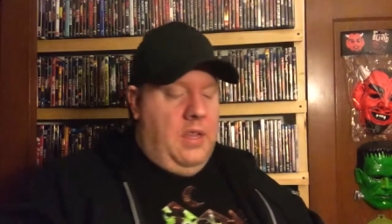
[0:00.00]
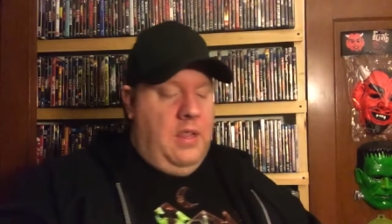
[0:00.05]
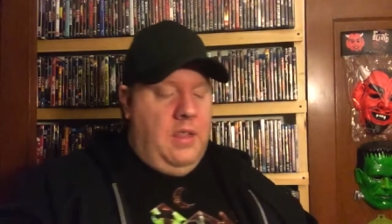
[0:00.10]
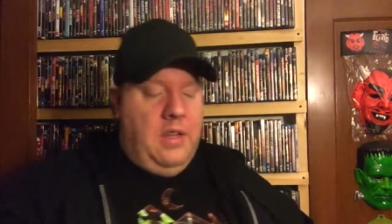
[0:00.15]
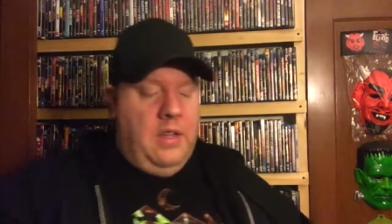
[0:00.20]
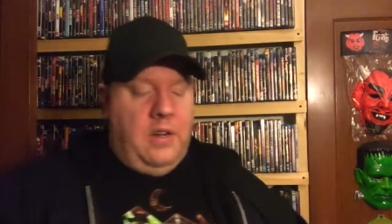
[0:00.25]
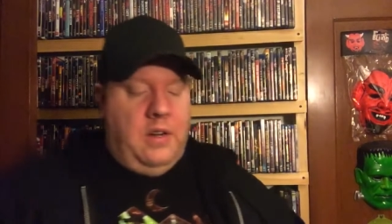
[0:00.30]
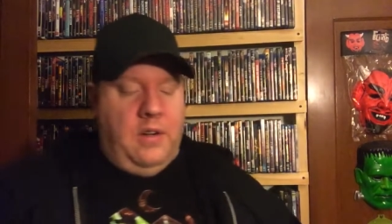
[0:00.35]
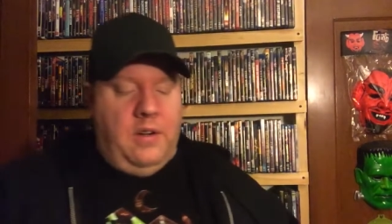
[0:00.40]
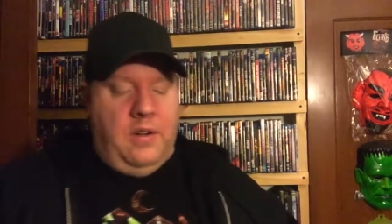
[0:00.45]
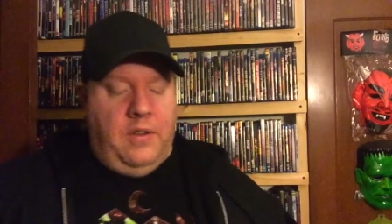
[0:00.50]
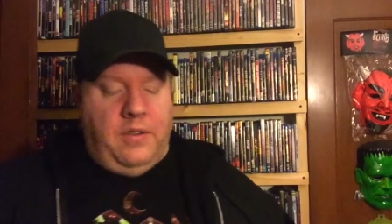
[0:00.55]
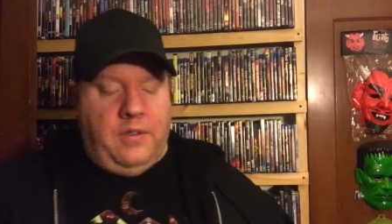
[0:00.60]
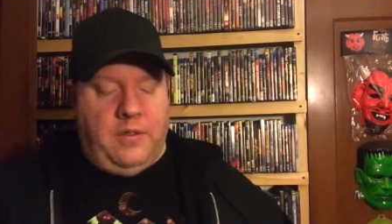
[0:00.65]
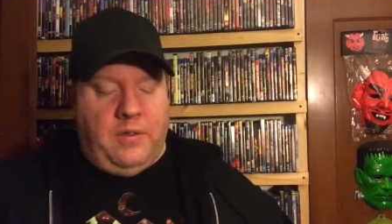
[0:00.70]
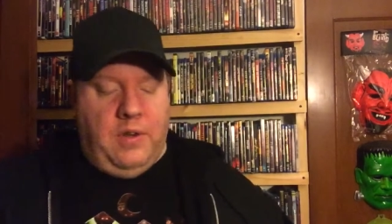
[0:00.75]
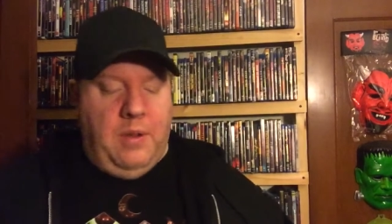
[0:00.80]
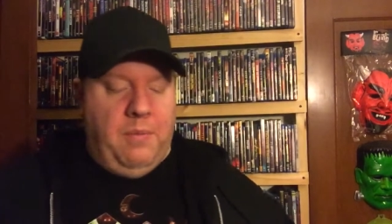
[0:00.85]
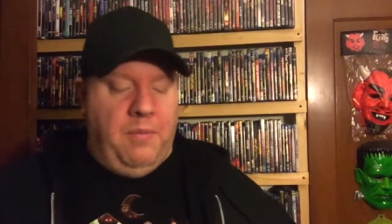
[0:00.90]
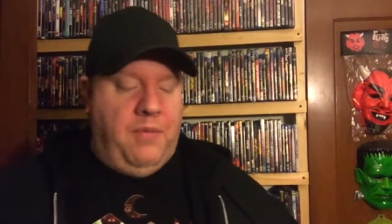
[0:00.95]
Another
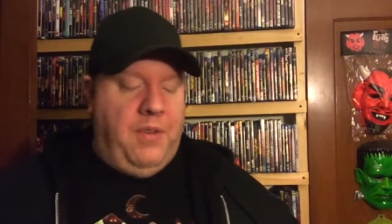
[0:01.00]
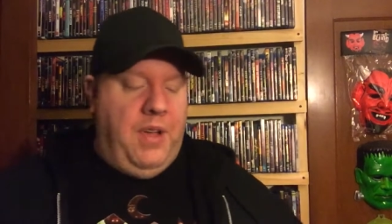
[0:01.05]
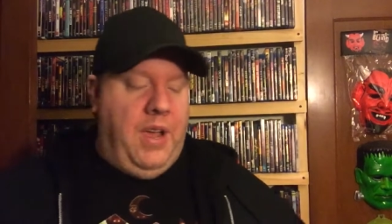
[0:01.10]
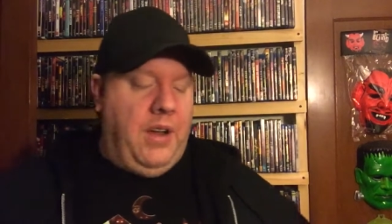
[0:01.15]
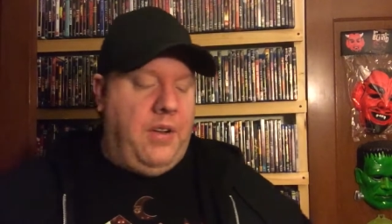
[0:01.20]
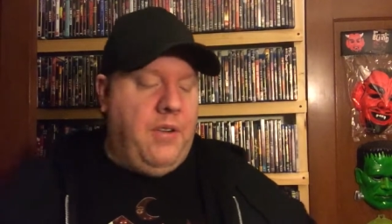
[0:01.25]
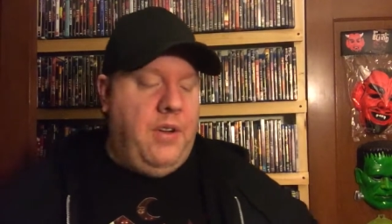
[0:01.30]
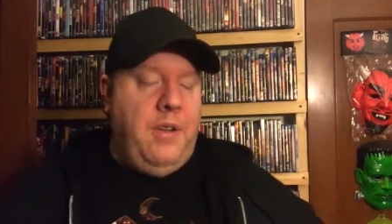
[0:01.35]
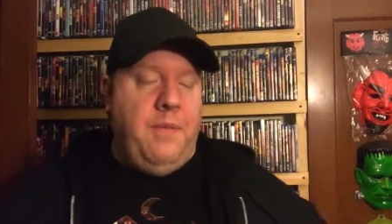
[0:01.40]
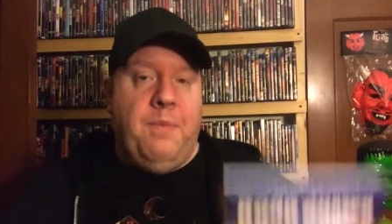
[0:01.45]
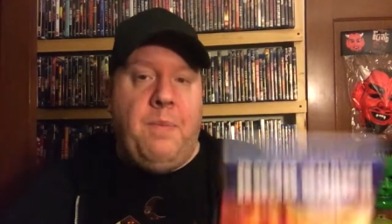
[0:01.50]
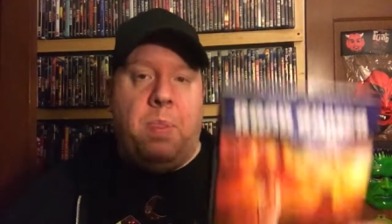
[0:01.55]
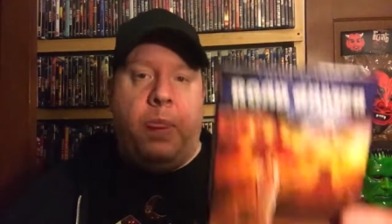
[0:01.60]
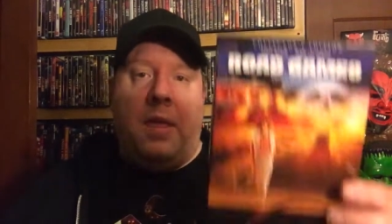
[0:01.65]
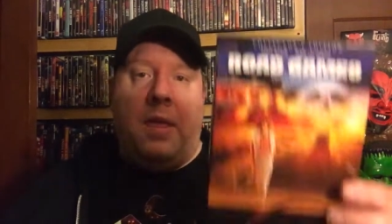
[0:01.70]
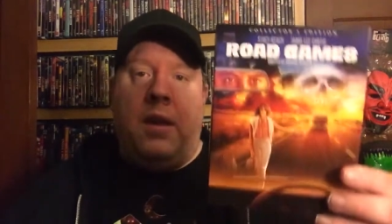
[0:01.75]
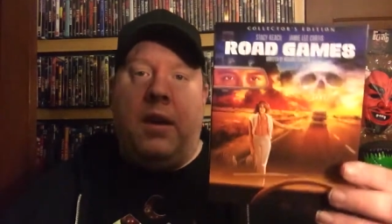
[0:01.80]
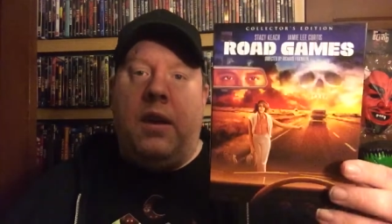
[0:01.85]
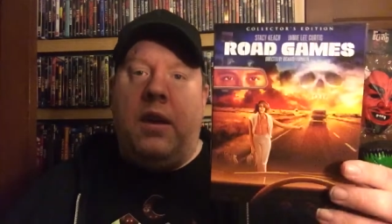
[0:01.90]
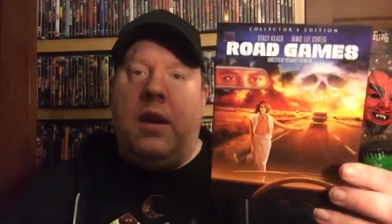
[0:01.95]
Scream Factory.
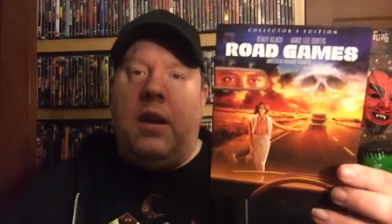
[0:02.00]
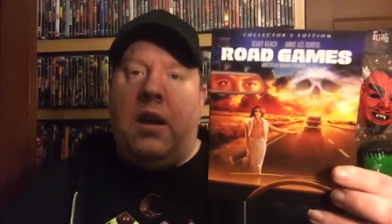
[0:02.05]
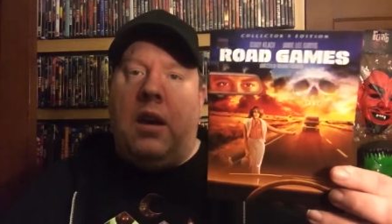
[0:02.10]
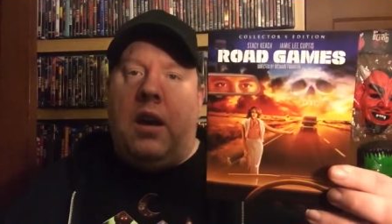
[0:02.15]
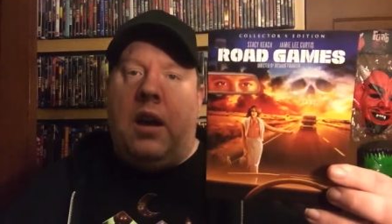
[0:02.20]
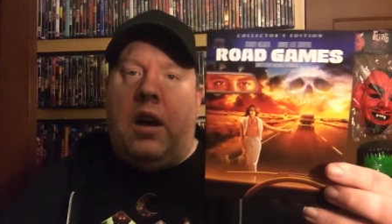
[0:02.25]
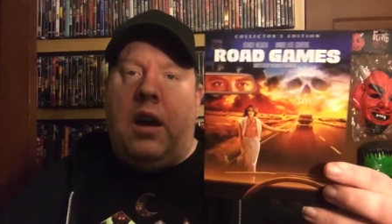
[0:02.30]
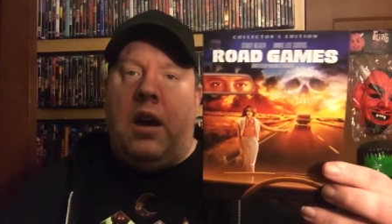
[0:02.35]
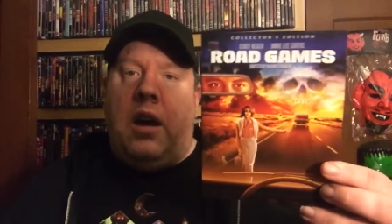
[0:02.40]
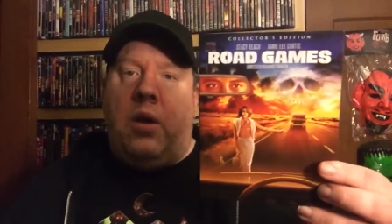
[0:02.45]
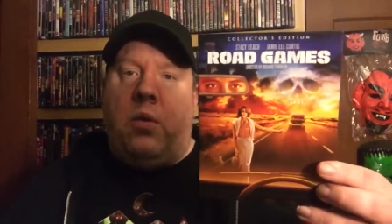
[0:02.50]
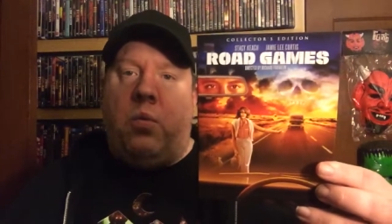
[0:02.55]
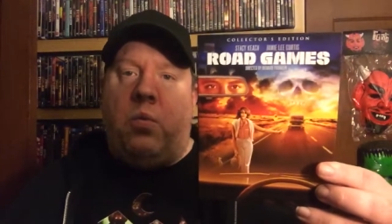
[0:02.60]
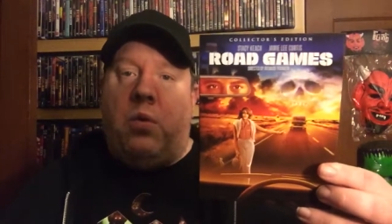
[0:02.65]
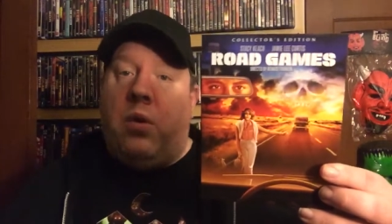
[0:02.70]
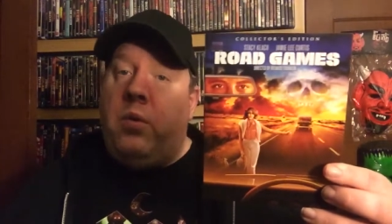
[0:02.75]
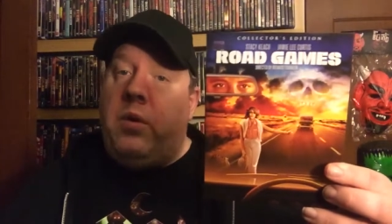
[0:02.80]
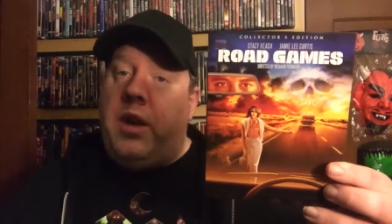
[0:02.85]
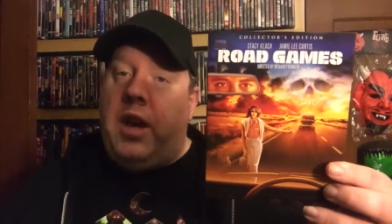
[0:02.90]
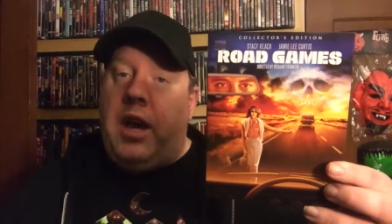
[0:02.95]
Uh,
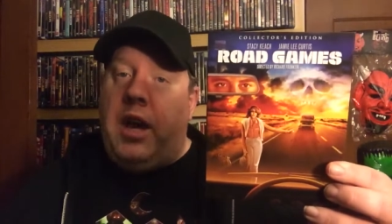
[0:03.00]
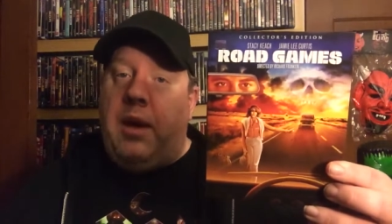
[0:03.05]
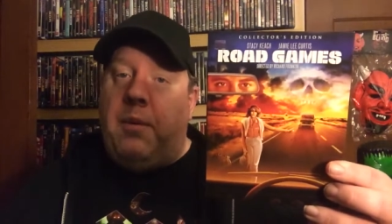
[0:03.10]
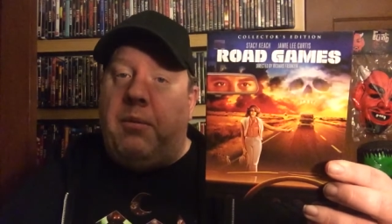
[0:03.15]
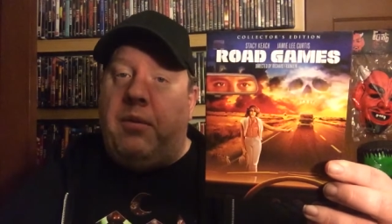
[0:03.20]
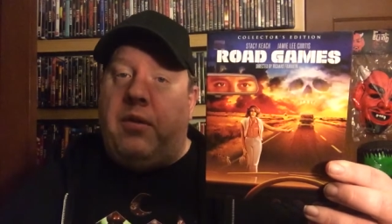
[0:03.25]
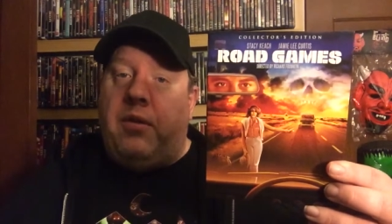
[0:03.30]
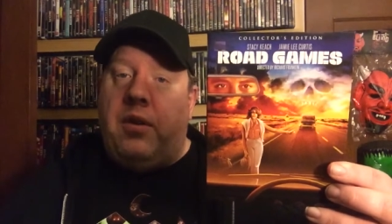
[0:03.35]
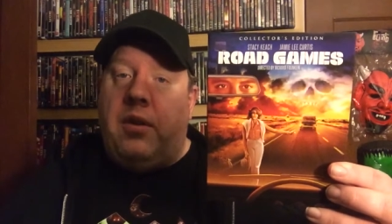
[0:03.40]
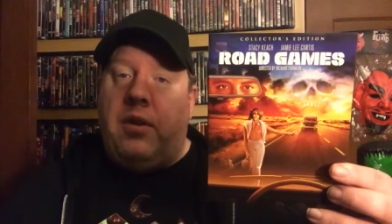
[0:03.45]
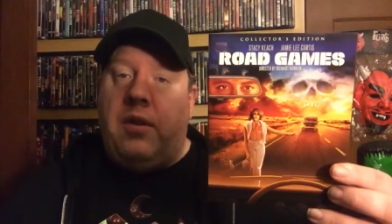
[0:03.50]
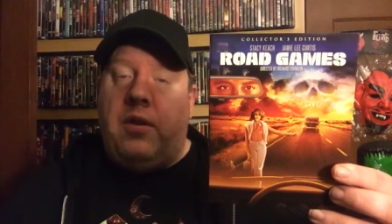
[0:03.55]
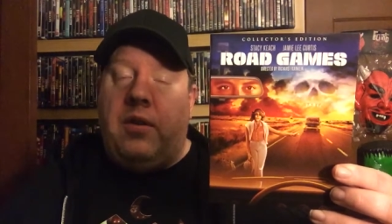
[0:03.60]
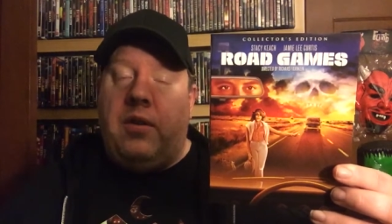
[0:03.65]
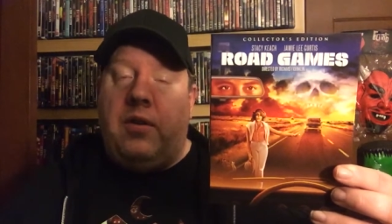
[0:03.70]
road games.